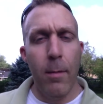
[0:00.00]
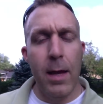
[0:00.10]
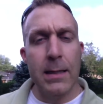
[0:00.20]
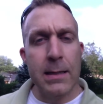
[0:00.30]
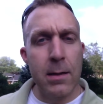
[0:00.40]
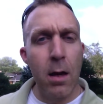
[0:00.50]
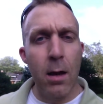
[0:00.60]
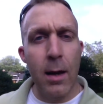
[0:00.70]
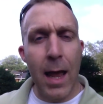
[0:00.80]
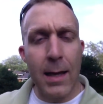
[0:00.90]
his
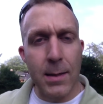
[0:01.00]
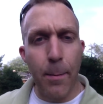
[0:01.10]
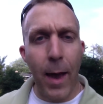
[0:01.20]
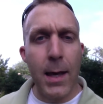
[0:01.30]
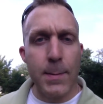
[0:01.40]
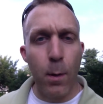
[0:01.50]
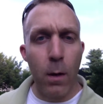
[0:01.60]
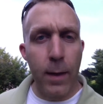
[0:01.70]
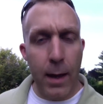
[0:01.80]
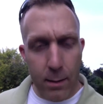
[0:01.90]
son has a
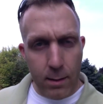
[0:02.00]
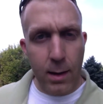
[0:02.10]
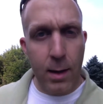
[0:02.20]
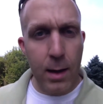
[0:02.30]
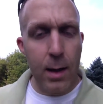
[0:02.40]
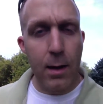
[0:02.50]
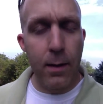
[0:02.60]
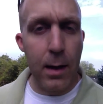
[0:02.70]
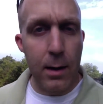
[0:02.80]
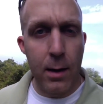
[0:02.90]
basketball that
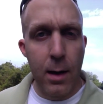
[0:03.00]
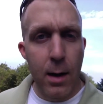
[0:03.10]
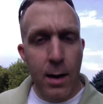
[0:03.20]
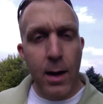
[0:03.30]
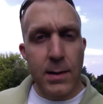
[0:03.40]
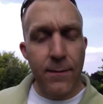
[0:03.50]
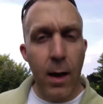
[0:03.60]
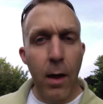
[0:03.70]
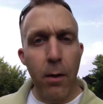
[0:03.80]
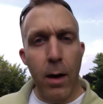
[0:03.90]
his
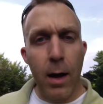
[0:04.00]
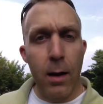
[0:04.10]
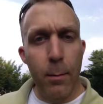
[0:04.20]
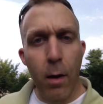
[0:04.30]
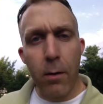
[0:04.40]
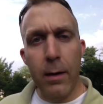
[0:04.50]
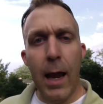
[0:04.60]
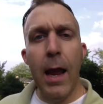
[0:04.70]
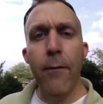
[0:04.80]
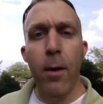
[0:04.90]
father and mother
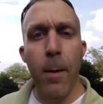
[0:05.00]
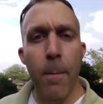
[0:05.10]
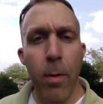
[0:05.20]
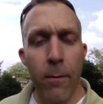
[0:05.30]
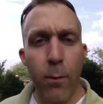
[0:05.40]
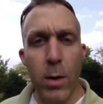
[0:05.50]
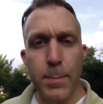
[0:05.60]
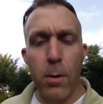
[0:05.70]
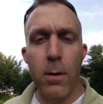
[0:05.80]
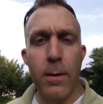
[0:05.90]
gave him for his
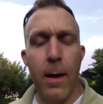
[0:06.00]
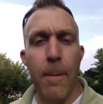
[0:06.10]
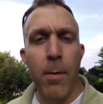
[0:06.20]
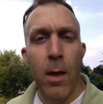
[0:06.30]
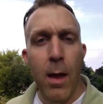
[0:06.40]
birthday,